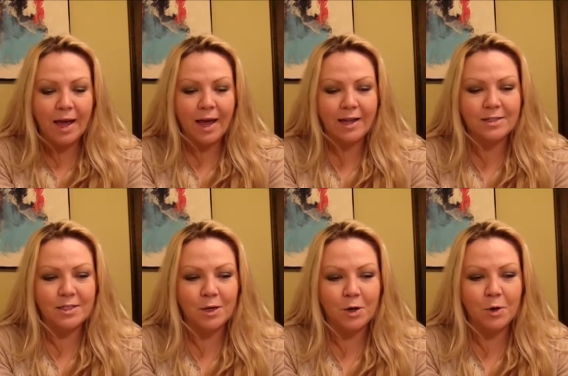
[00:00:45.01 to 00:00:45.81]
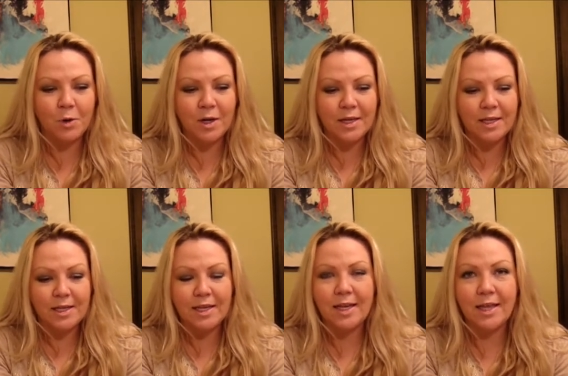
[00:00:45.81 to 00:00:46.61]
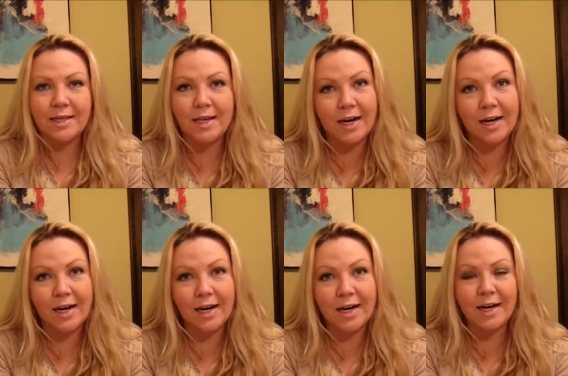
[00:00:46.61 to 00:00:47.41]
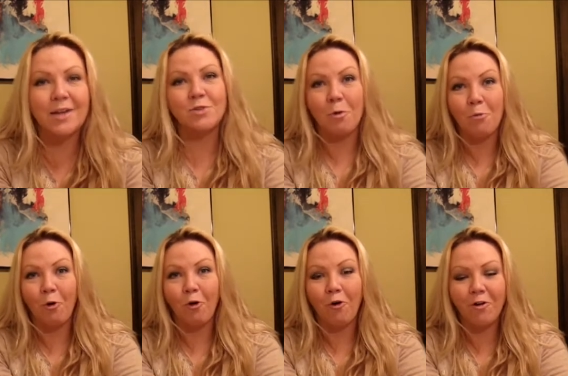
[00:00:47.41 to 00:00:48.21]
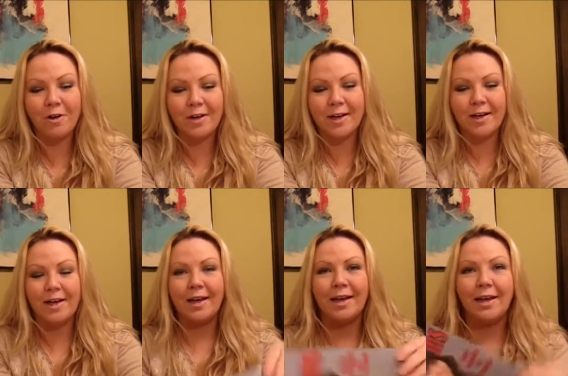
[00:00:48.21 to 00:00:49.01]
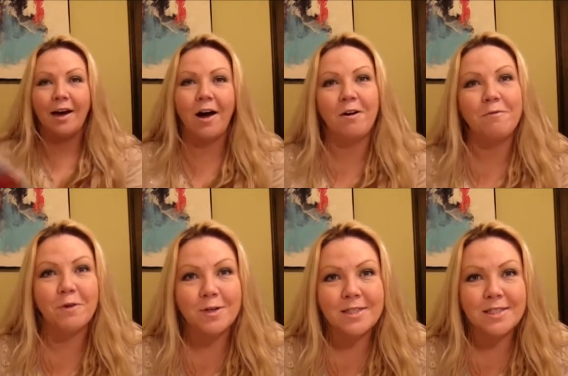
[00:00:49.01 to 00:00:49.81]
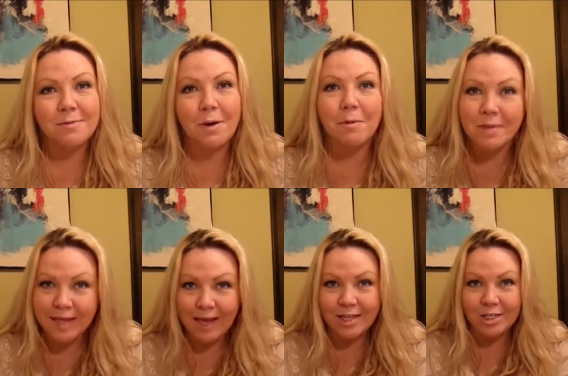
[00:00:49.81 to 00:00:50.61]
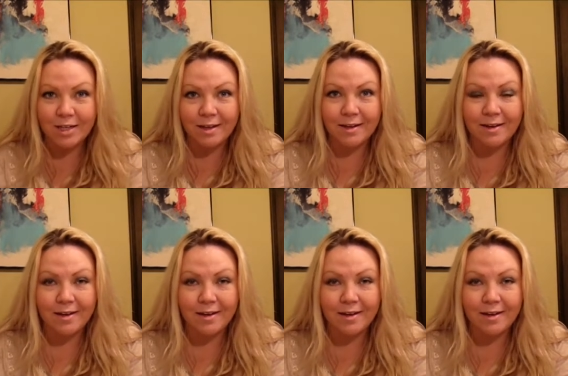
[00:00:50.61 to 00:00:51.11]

And so, drum roll, our first publication